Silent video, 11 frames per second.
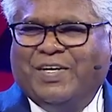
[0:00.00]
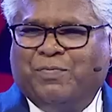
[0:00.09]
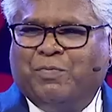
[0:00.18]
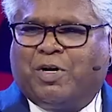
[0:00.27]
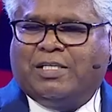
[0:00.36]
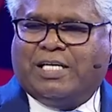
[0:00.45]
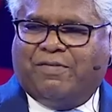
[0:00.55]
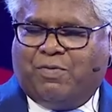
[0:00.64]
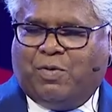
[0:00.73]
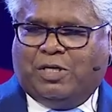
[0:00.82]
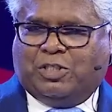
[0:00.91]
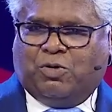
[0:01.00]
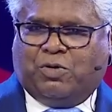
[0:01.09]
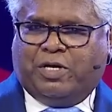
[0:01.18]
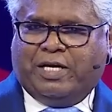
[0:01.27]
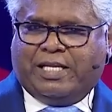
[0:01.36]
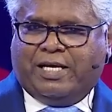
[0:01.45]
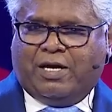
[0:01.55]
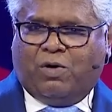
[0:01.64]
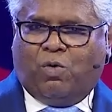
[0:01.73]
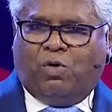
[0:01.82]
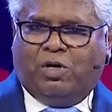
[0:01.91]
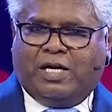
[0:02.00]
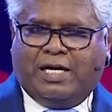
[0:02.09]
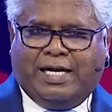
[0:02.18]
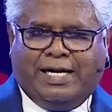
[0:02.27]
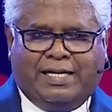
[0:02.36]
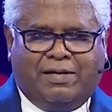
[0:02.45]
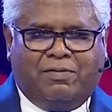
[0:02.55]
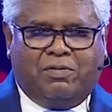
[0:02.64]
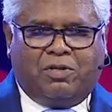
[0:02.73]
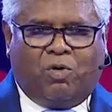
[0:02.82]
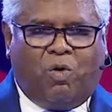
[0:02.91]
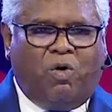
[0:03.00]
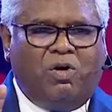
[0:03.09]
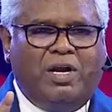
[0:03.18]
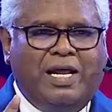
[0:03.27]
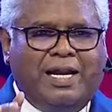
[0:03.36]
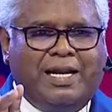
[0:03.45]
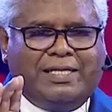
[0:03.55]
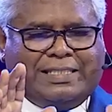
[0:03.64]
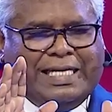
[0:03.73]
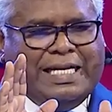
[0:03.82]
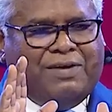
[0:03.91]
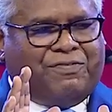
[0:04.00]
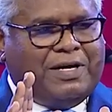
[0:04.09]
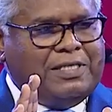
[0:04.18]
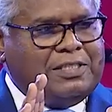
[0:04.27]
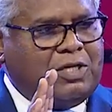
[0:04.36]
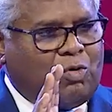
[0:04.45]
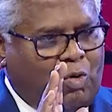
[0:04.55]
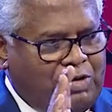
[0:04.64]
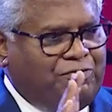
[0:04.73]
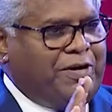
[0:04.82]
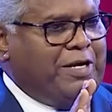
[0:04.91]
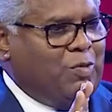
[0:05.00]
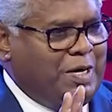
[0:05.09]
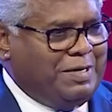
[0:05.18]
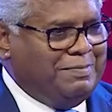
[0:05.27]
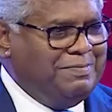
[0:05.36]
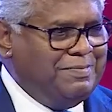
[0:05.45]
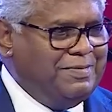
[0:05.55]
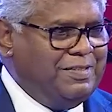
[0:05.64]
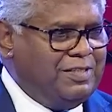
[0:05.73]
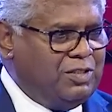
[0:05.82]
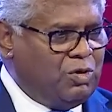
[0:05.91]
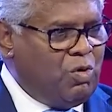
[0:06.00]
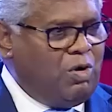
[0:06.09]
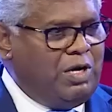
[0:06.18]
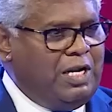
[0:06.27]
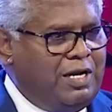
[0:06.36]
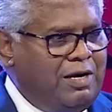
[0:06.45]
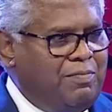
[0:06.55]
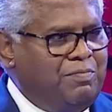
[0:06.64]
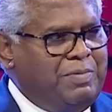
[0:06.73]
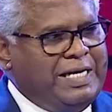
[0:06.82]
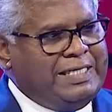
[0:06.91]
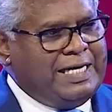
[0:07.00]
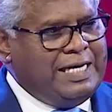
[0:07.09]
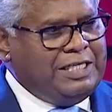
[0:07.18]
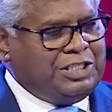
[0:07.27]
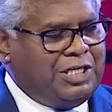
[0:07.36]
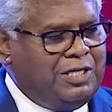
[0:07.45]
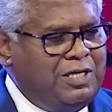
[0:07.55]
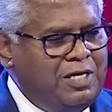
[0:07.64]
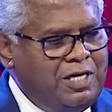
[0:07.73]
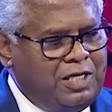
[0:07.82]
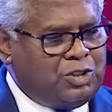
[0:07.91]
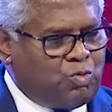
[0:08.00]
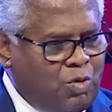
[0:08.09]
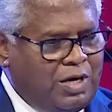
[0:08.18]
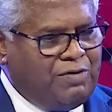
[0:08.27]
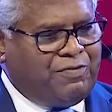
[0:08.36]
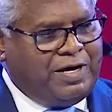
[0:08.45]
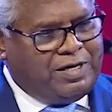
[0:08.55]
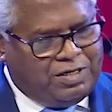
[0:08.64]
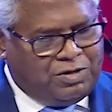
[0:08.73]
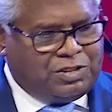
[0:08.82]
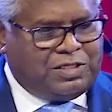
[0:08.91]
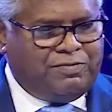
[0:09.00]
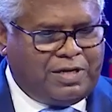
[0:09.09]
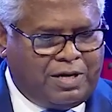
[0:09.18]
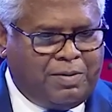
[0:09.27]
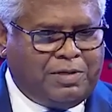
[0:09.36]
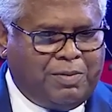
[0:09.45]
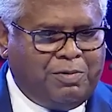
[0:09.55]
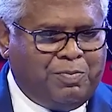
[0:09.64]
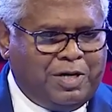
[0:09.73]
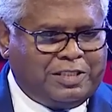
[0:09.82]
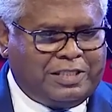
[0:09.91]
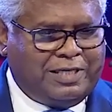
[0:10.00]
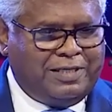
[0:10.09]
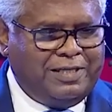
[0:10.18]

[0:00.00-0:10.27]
Because everyone is looking at the older, and the older signifies the qualified one. The older, by tradition, is qualified to receive the double blessing.